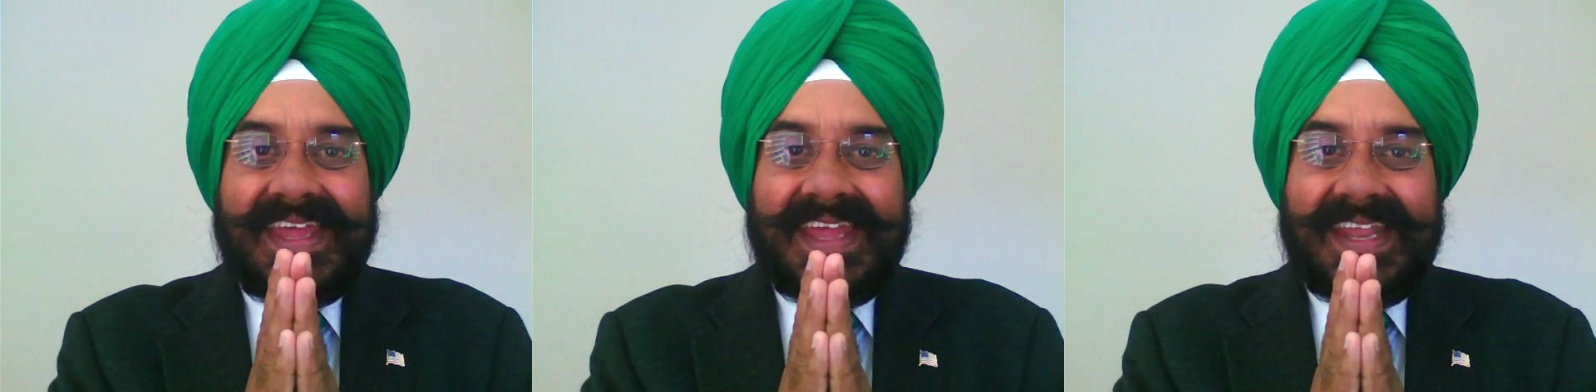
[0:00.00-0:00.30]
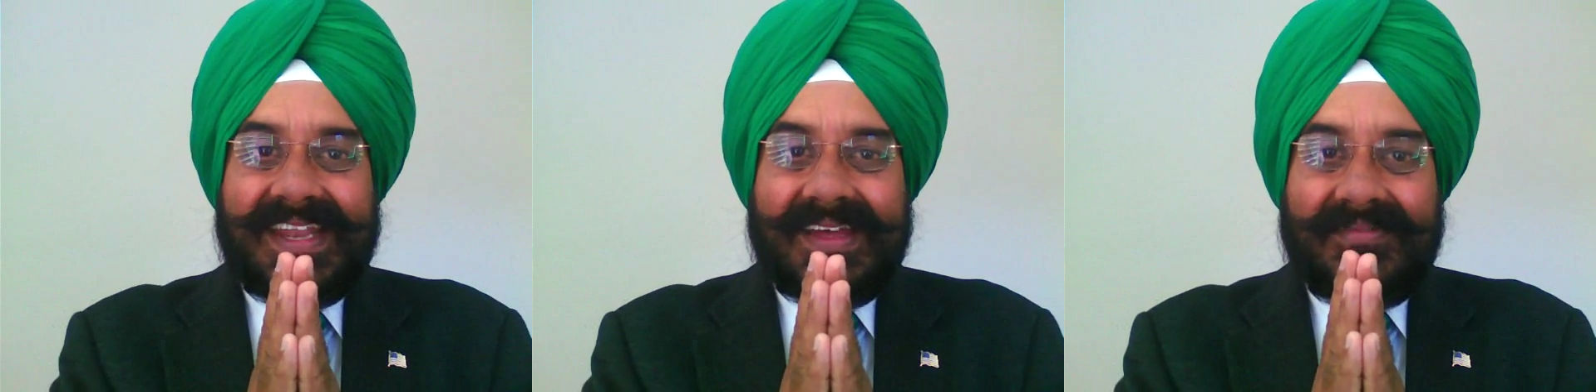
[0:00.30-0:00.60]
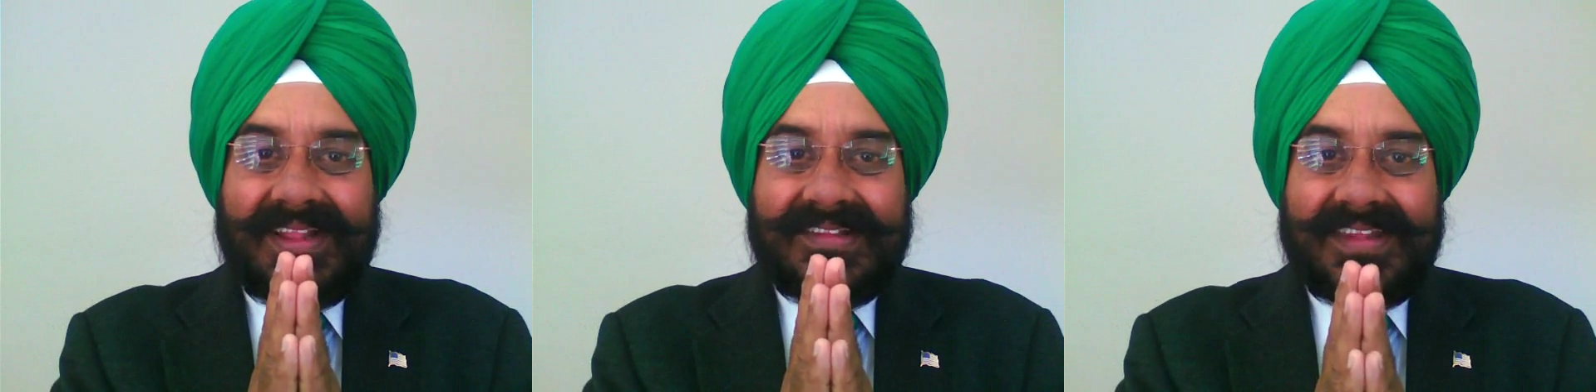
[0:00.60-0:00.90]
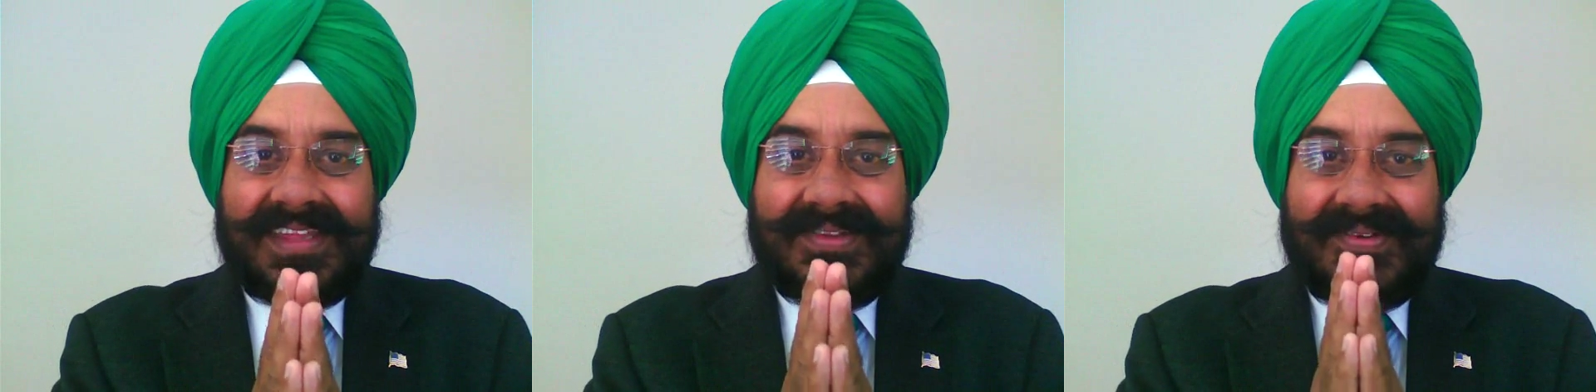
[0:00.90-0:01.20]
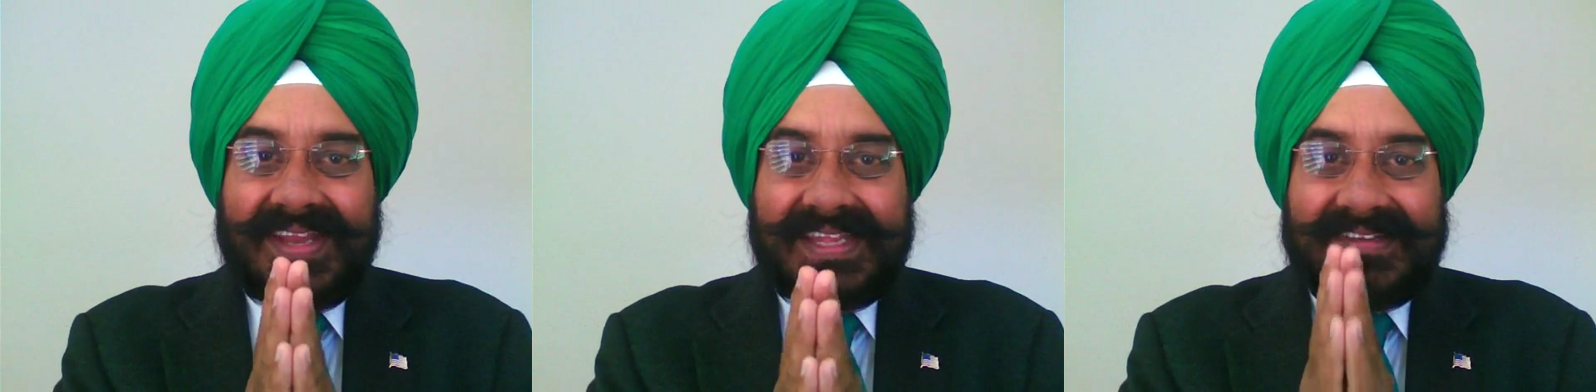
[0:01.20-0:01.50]
and we'll see
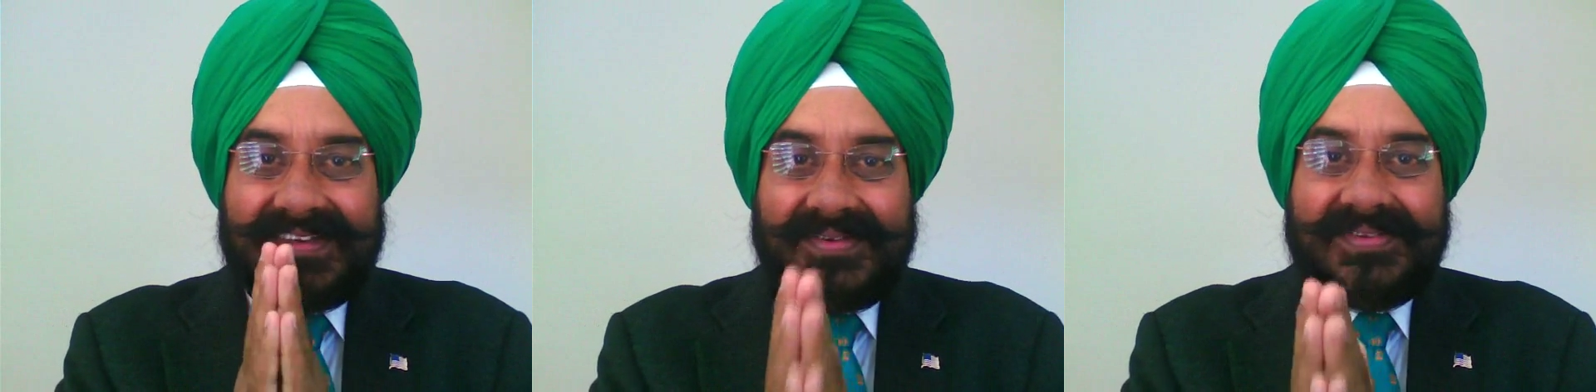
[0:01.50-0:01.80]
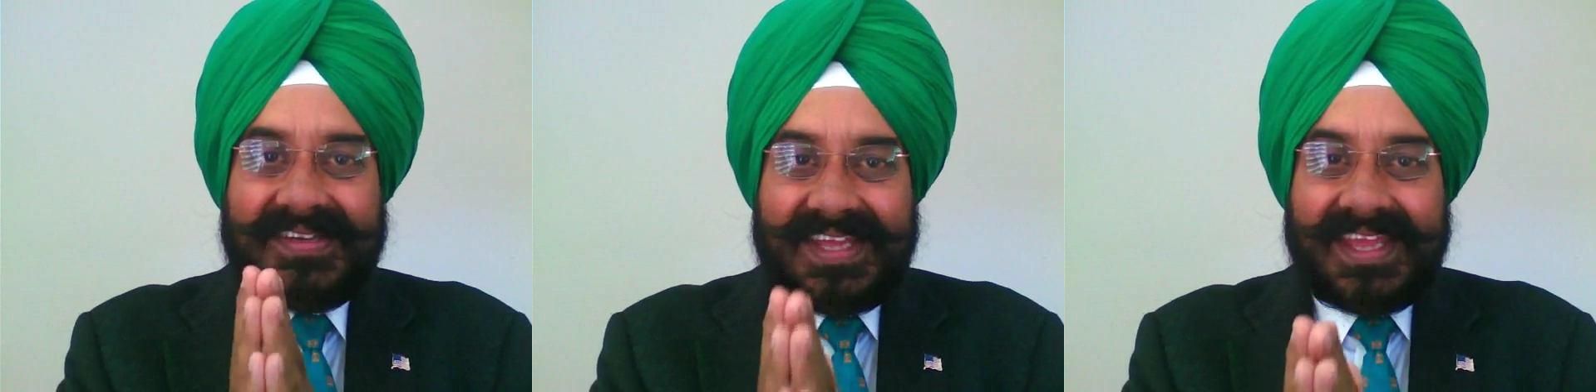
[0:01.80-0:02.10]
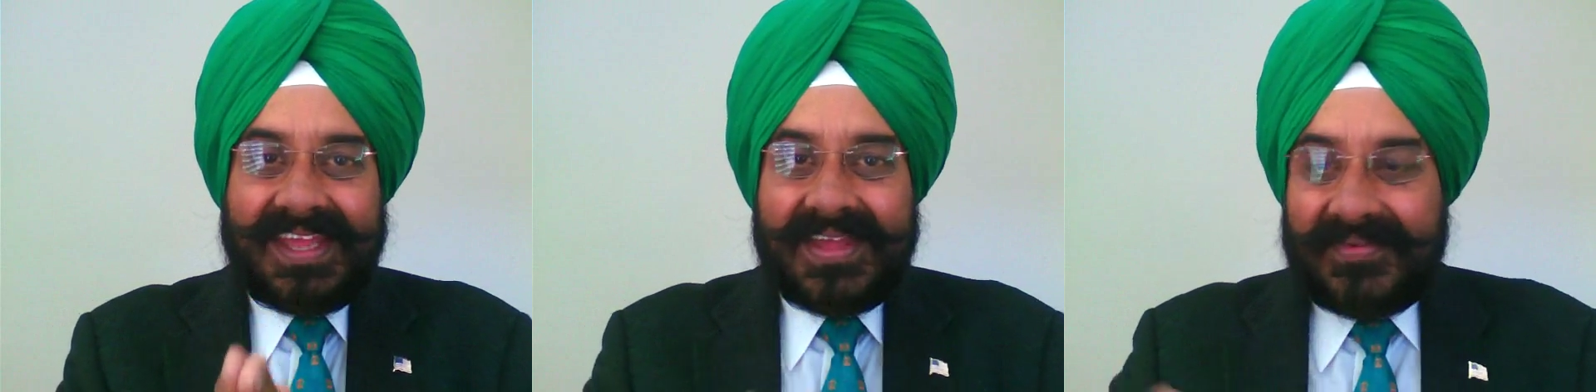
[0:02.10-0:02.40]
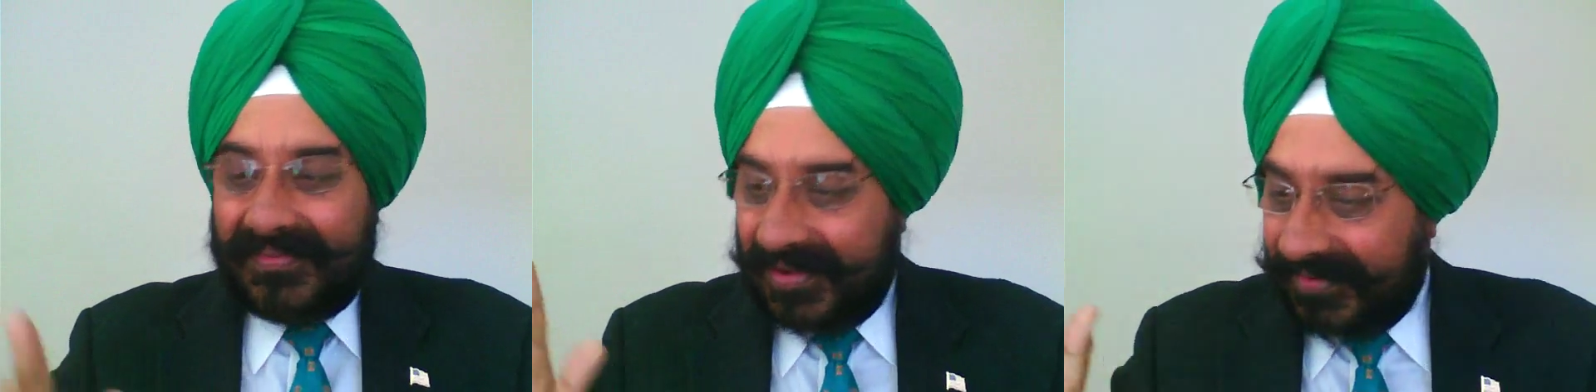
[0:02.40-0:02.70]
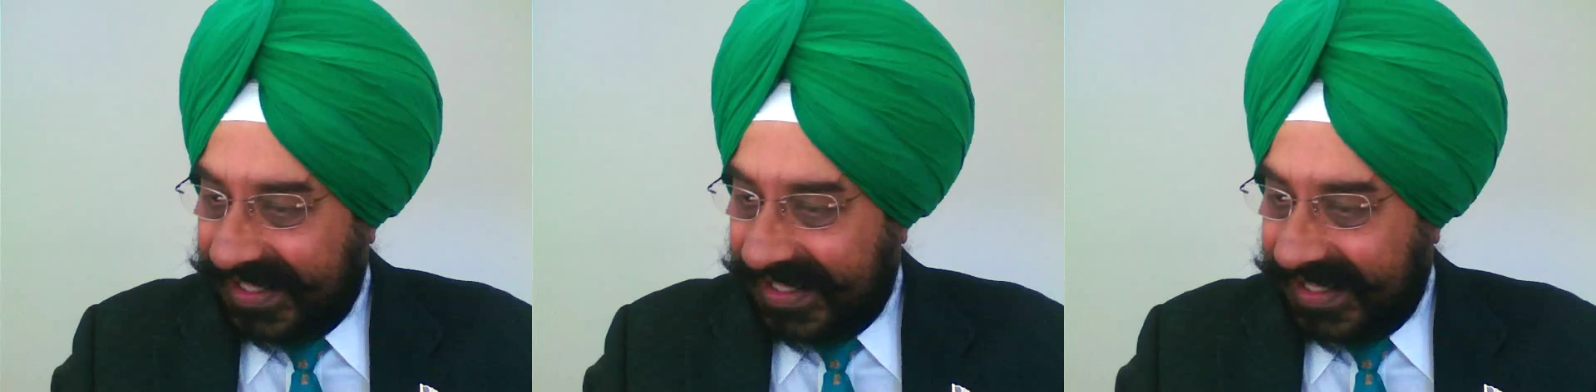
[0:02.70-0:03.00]
you next Tuesday
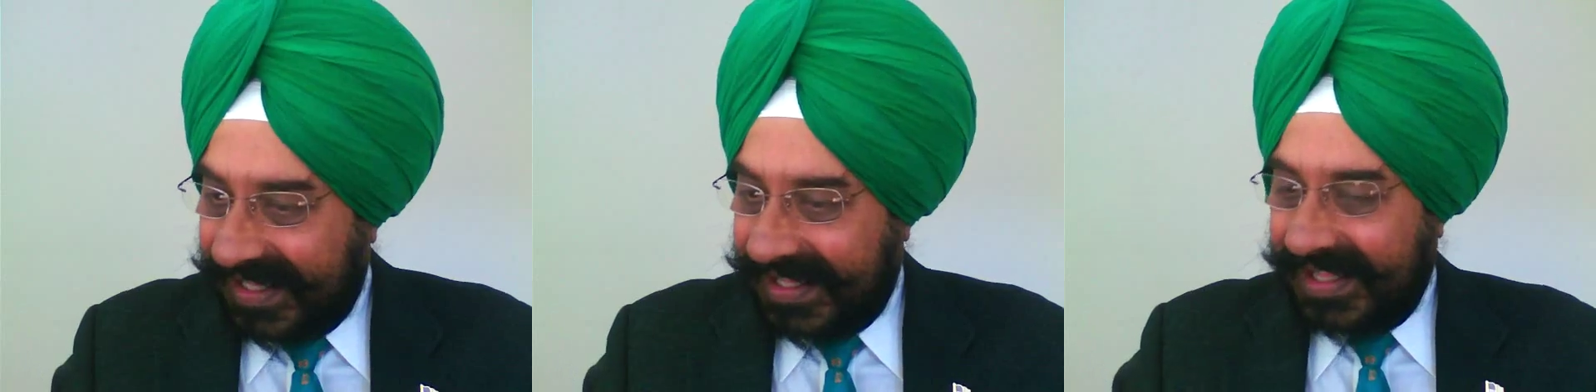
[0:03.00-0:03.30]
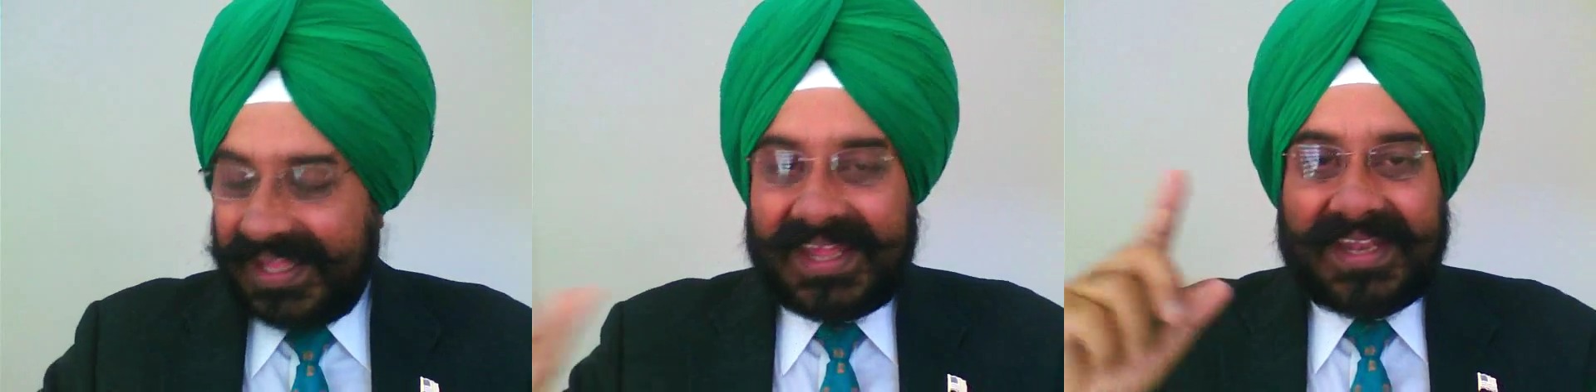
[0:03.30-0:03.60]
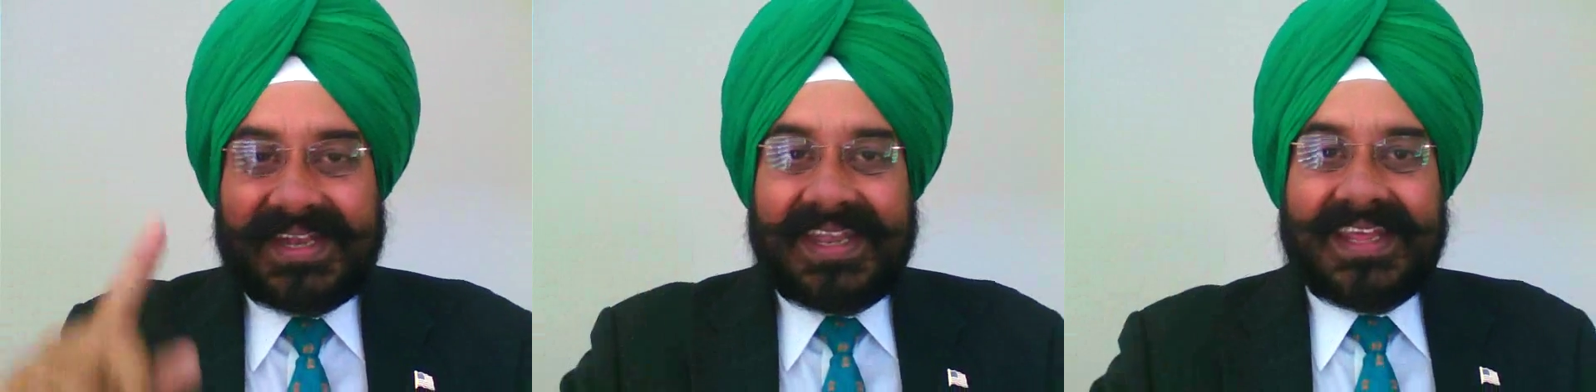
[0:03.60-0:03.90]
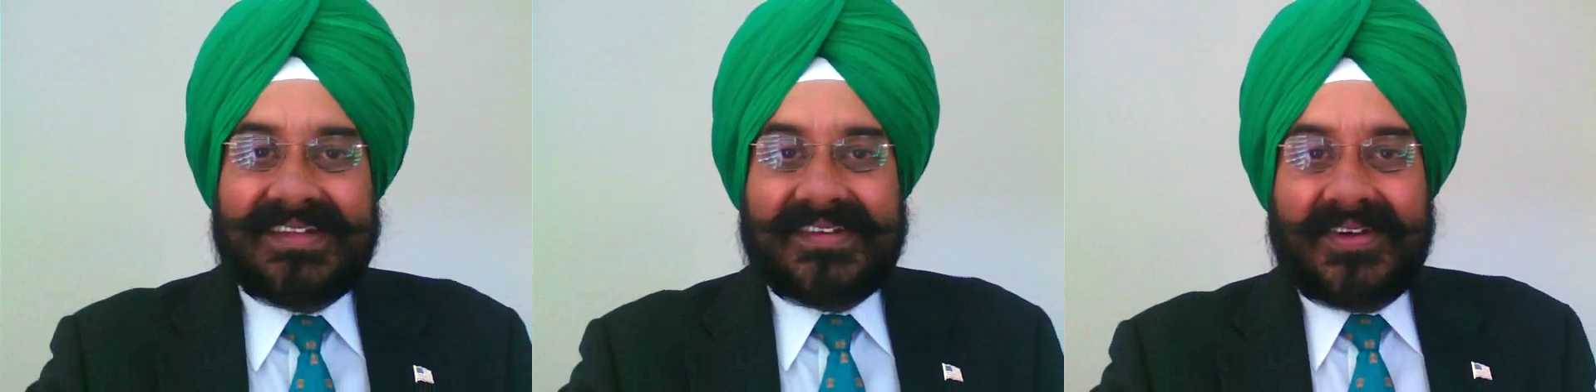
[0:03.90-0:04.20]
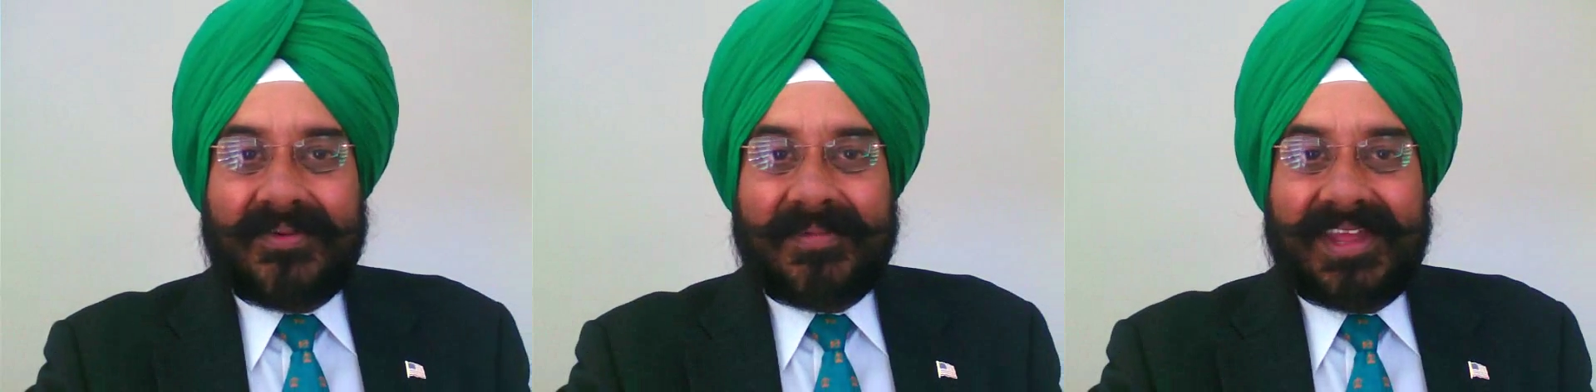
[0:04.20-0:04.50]
with the next
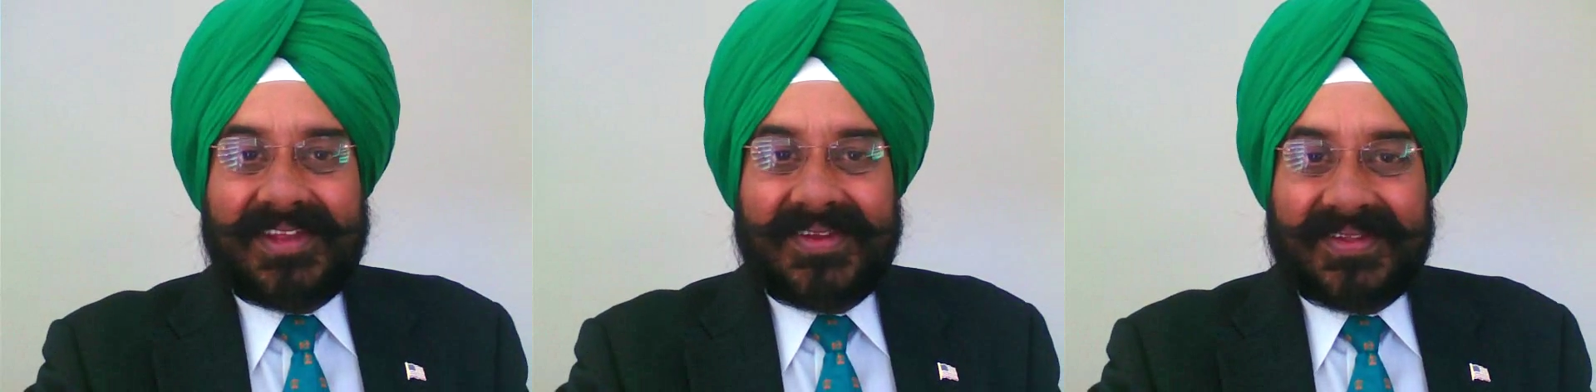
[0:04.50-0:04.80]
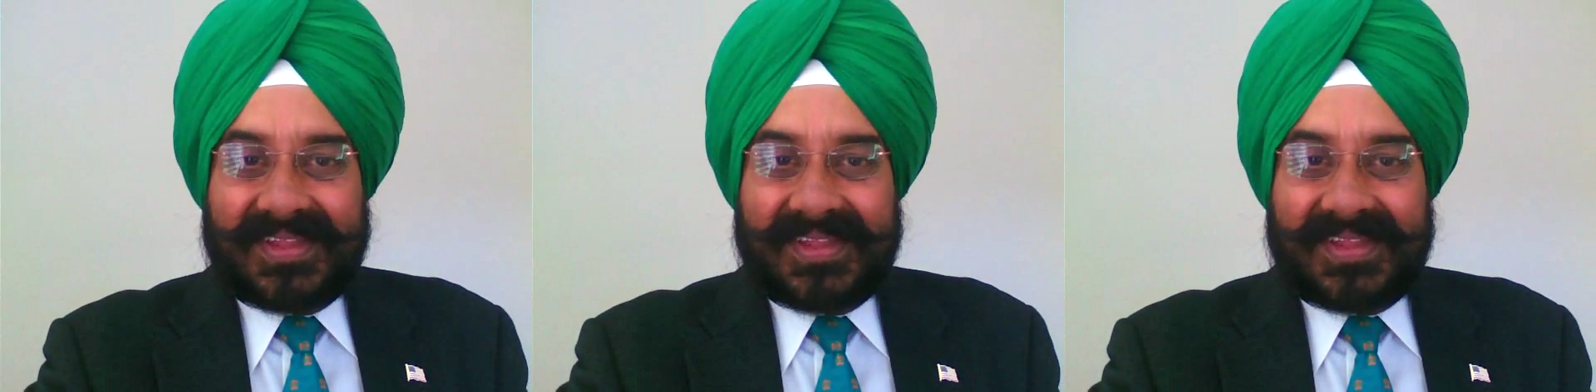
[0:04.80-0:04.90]
topic.